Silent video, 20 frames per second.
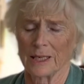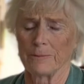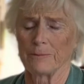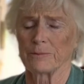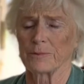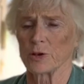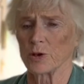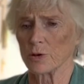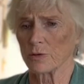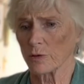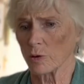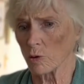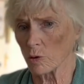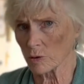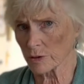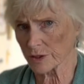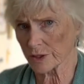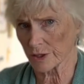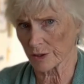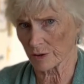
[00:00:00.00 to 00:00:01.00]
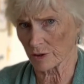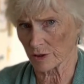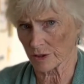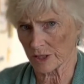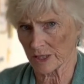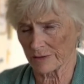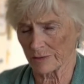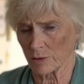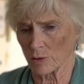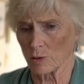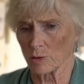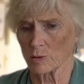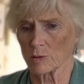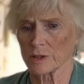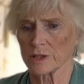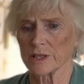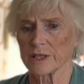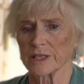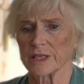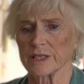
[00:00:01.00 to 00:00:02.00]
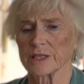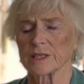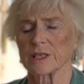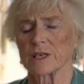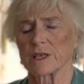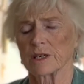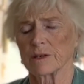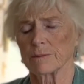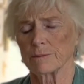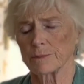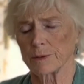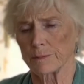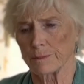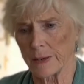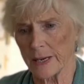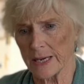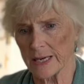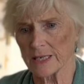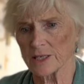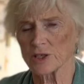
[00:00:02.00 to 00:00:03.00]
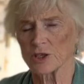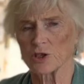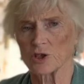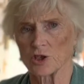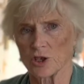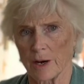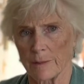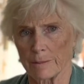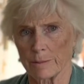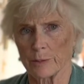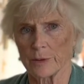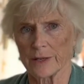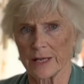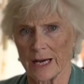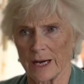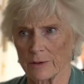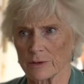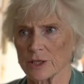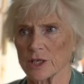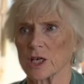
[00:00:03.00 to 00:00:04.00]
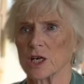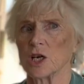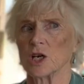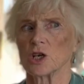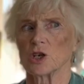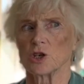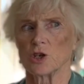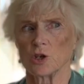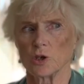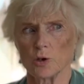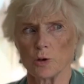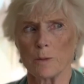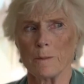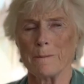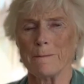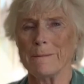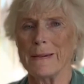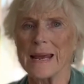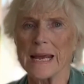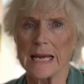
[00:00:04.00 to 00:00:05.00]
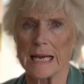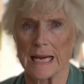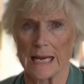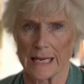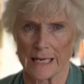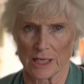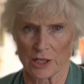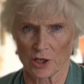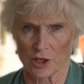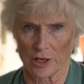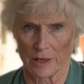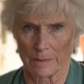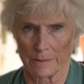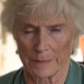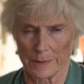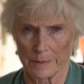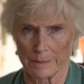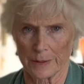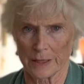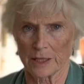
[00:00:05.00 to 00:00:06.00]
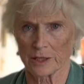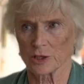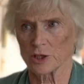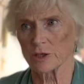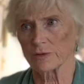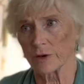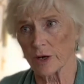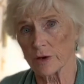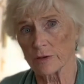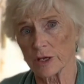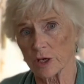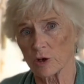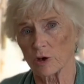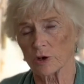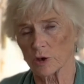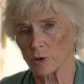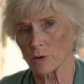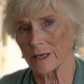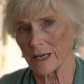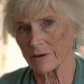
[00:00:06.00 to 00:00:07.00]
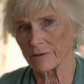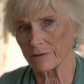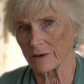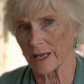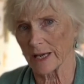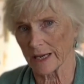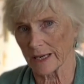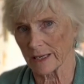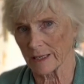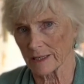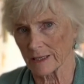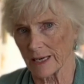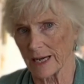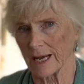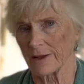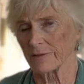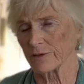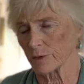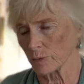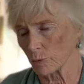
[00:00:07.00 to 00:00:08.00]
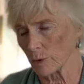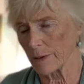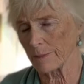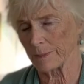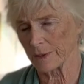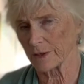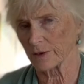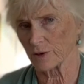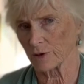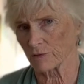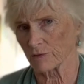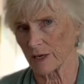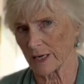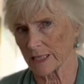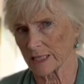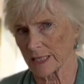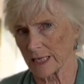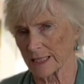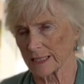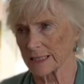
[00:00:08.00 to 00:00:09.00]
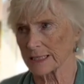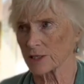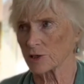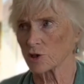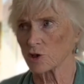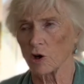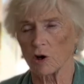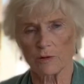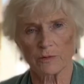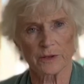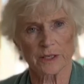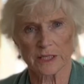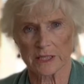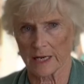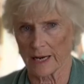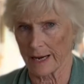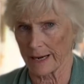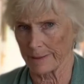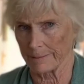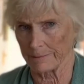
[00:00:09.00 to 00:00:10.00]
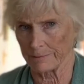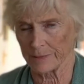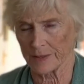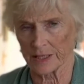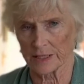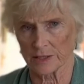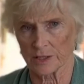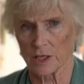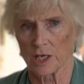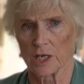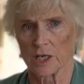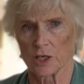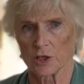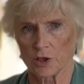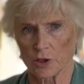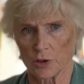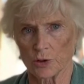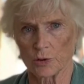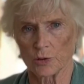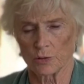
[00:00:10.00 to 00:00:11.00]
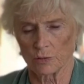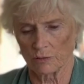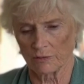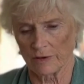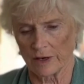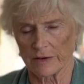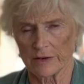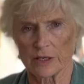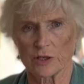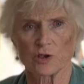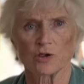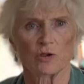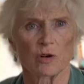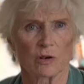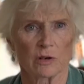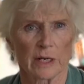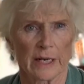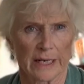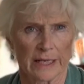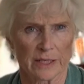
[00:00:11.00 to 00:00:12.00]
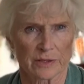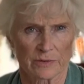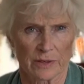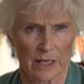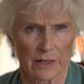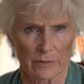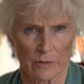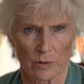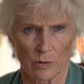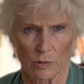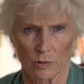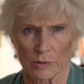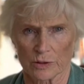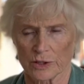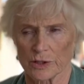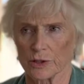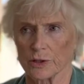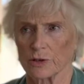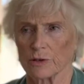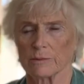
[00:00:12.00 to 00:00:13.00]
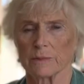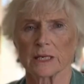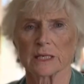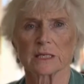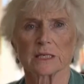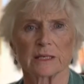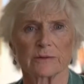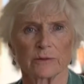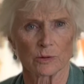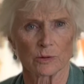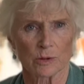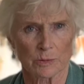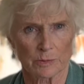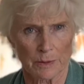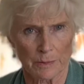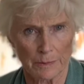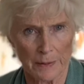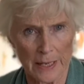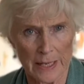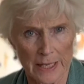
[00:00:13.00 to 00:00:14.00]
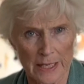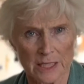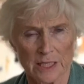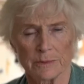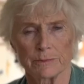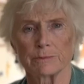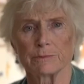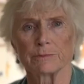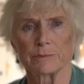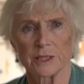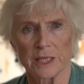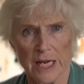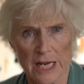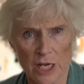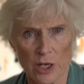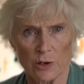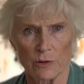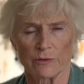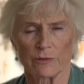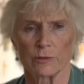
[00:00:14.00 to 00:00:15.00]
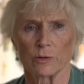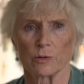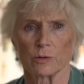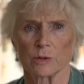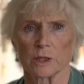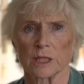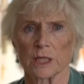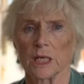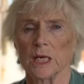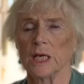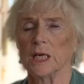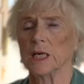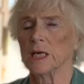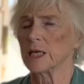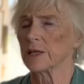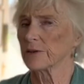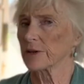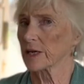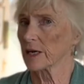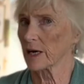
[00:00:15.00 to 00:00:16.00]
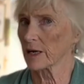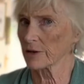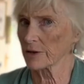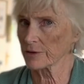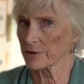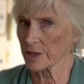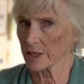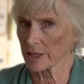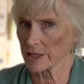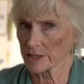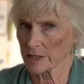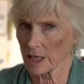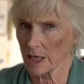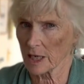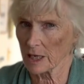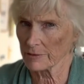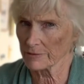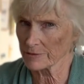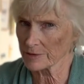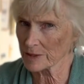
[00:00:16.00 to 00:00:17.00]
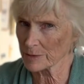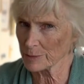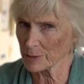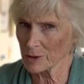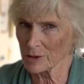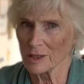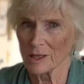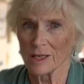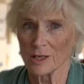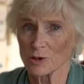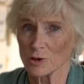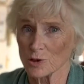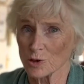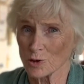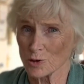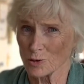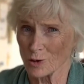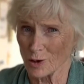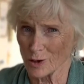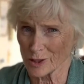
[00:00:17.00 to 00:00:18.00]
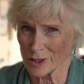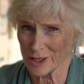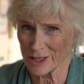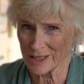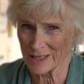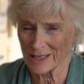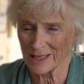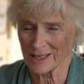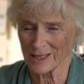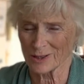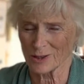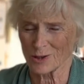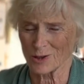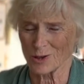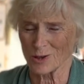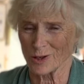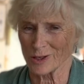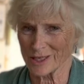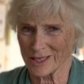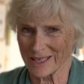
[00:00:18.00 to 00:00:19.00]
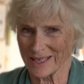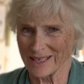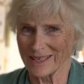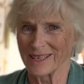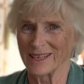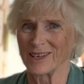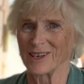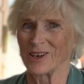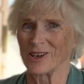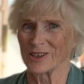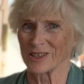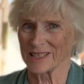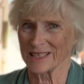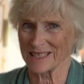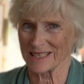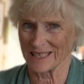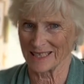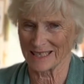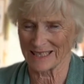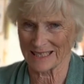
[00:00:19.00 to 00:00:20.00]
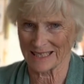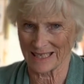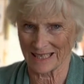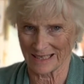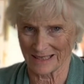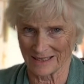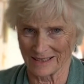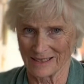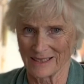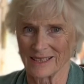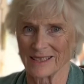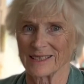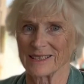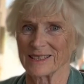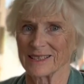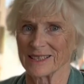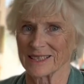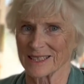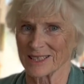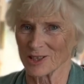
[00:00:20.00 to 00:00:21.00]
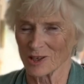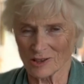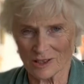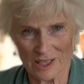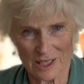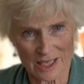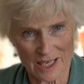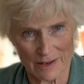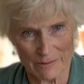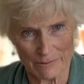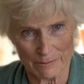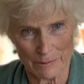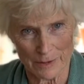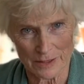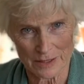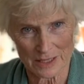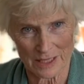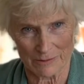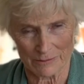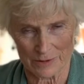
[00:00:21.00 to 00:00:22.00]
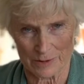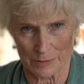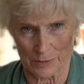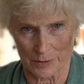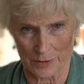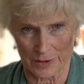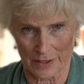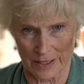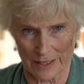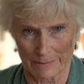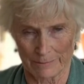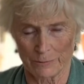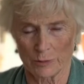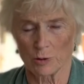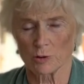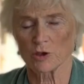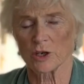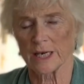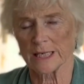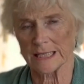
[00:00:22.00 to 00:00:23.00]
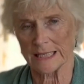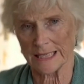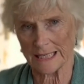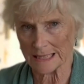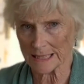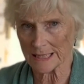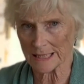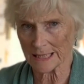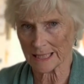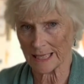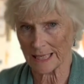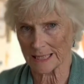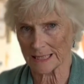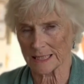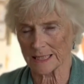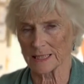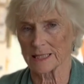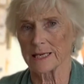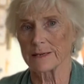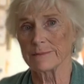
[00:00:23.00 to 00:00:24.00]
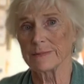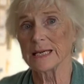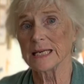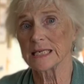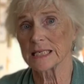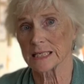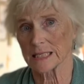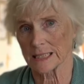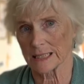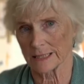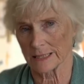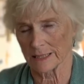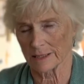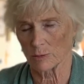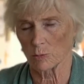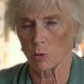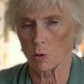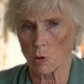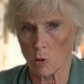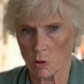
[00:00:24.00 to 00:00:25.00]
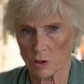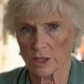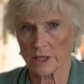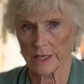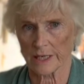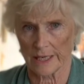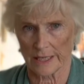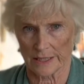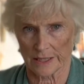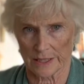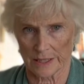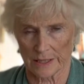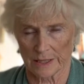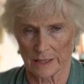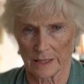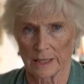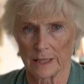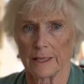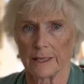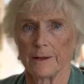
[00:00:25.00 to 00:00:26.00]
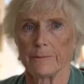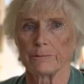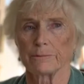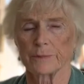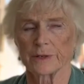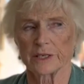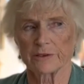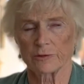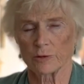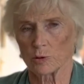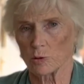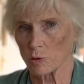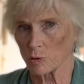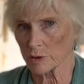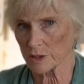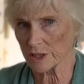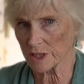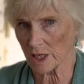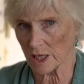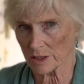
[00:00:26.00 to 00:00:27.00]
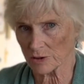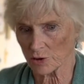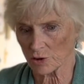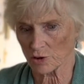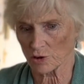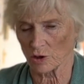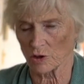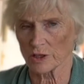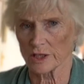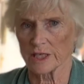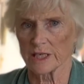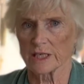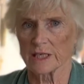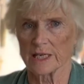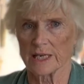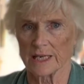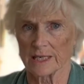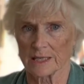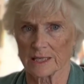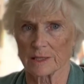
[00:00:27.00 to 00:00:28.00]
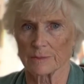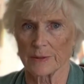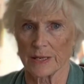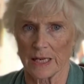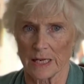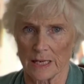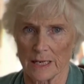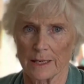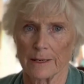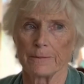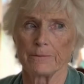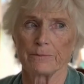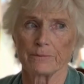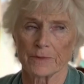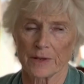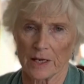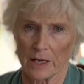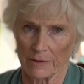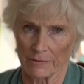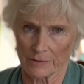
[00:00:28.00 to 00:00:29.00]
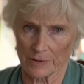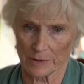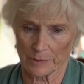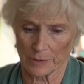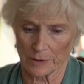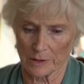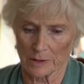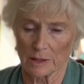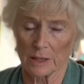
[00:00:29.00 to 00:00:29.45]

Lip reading: You've also got to have a horse that is prepared to jump without you making it jump, because you've only got your left leg and the whip in your right hand. It's not the same as two very strong legs round the horse, so you must have a prepared to take you forward. The other thing is a comfortable trot, because trotting on a side saddle is not the most comfortable thing. You try to get into canter immediately, walk to canter, but if your horse does trot, it needs to be comfortable.